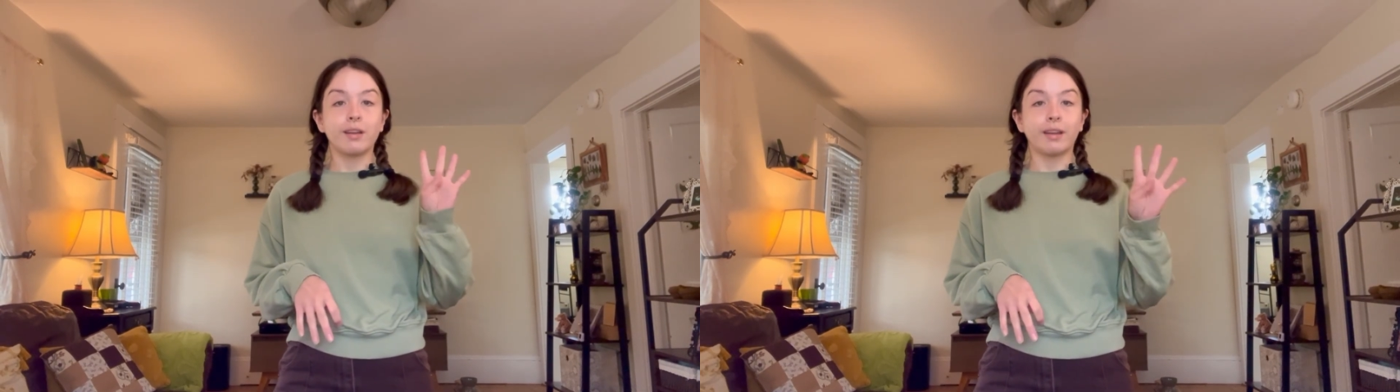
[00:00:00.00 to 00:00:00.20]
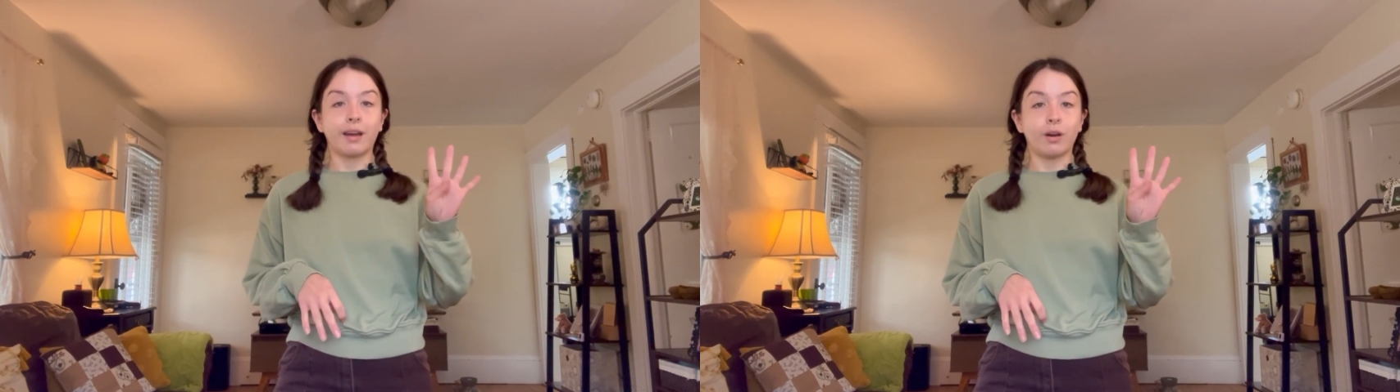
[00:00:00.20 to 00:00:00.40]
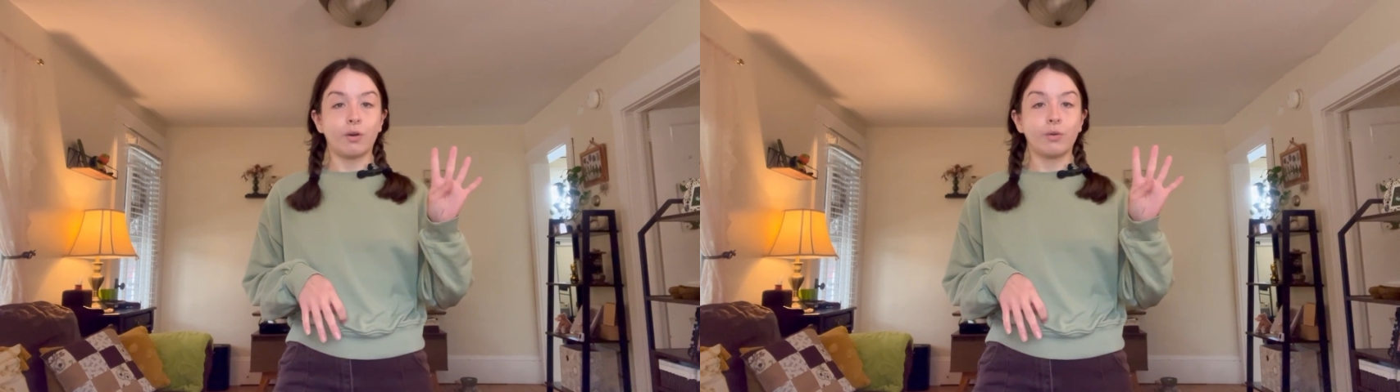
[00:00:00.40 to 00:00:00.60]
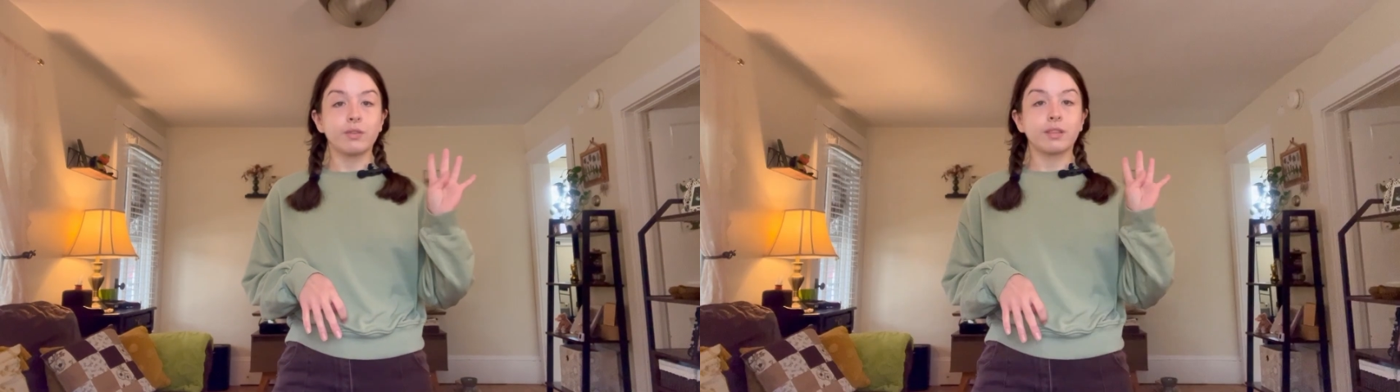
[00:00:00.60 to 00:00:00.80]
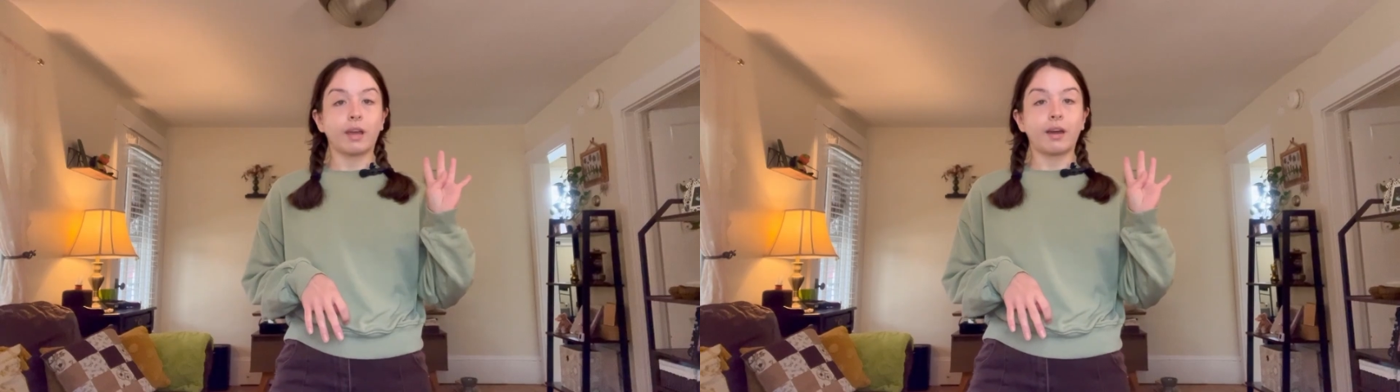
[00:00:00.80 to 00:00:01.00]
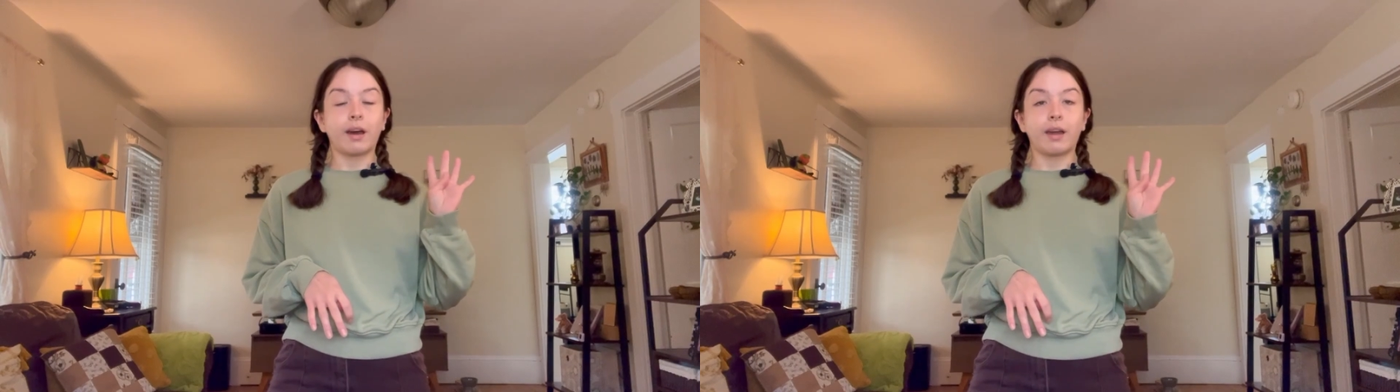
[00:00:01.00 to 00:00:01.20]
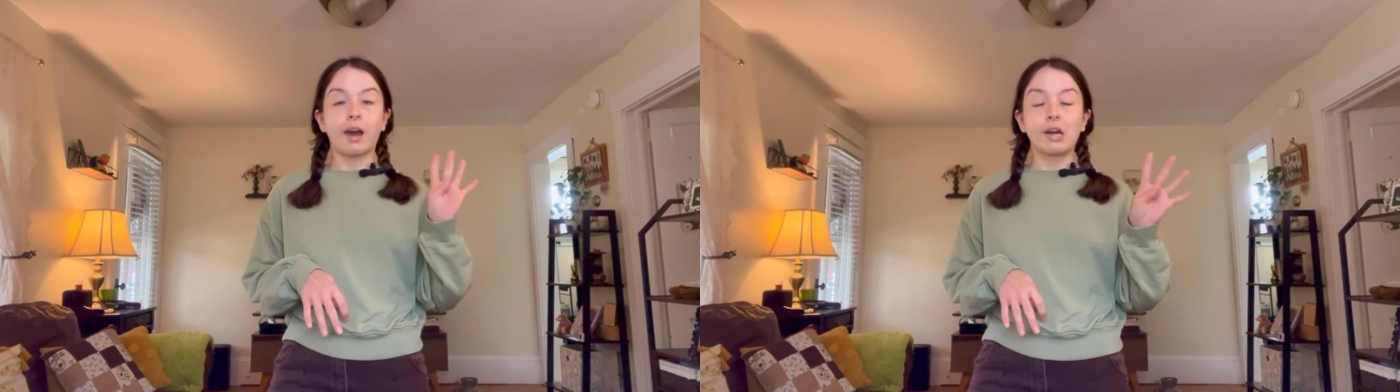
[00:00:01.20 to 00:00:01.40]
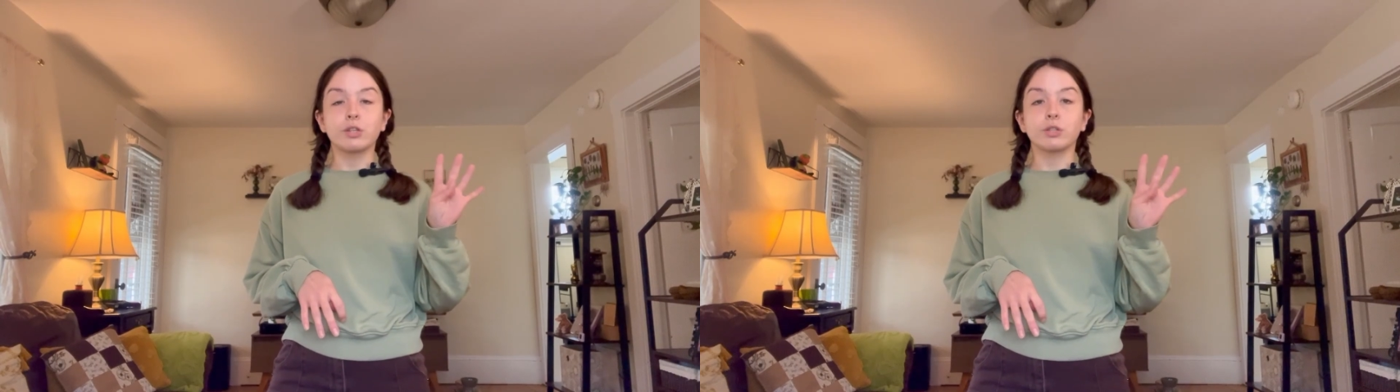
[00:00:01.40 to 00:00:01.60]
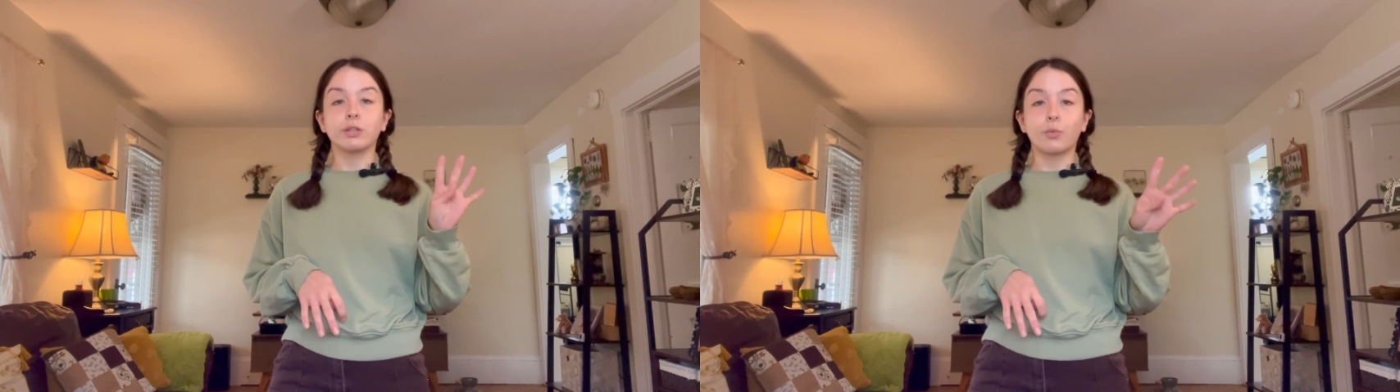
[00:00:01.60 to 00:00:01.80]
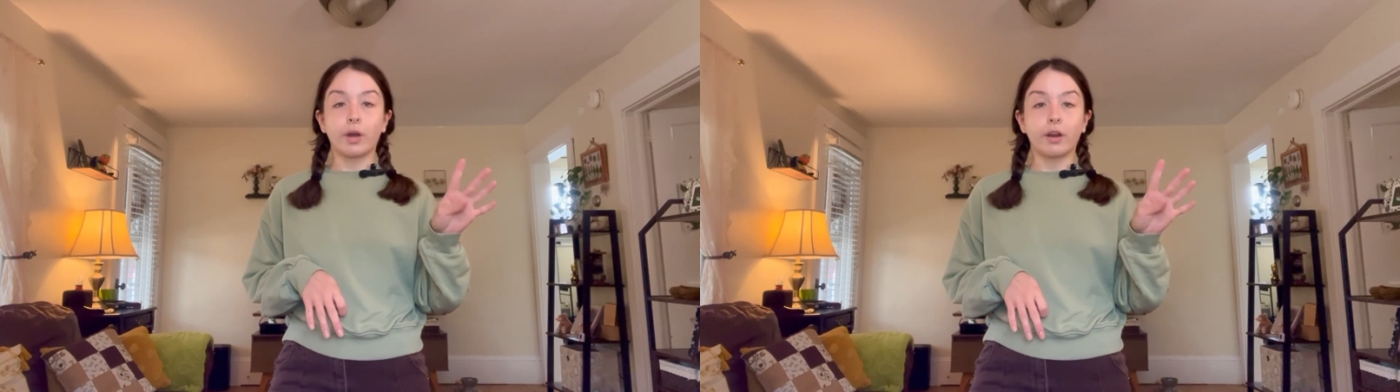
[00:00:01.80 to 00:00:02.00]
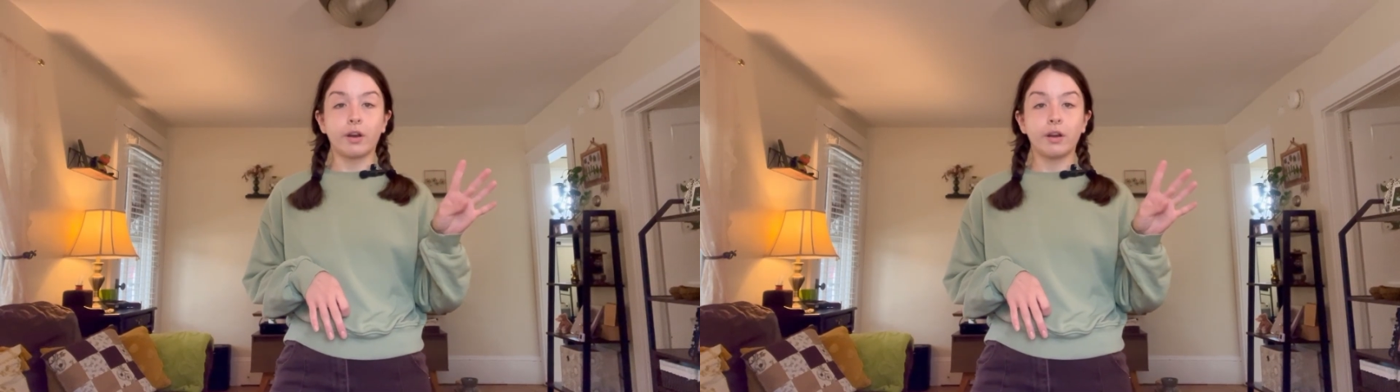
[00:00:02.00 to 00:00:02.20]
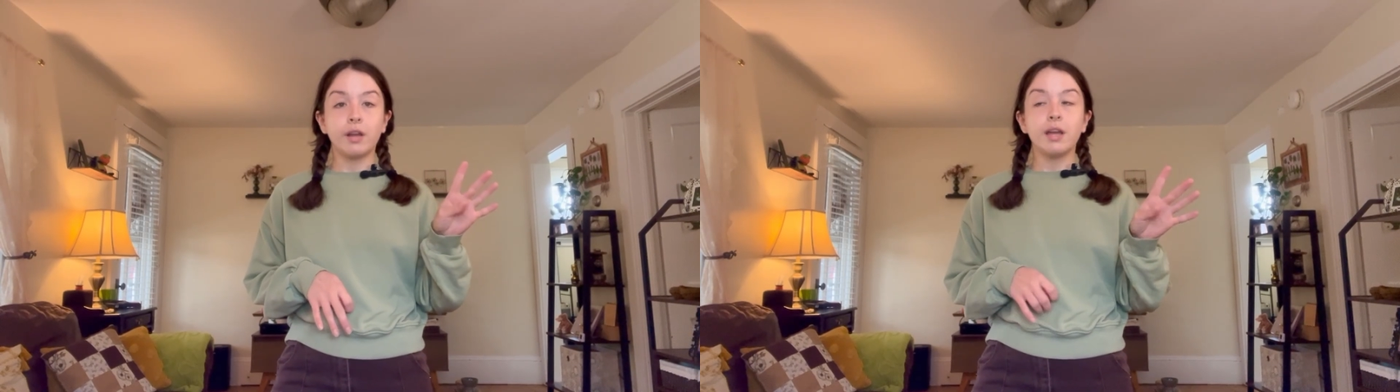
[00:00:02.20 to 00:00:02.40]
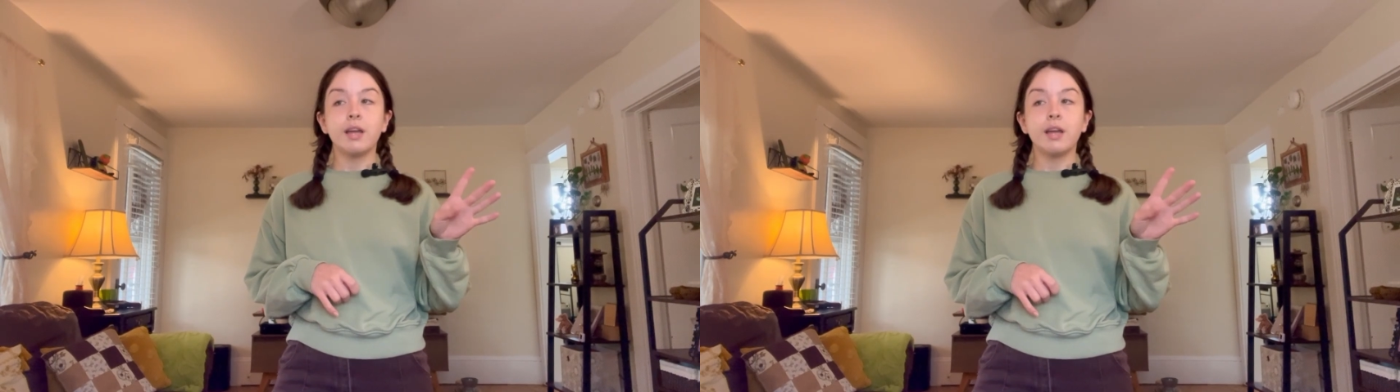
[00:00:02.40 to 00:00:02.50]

now that I actually wear.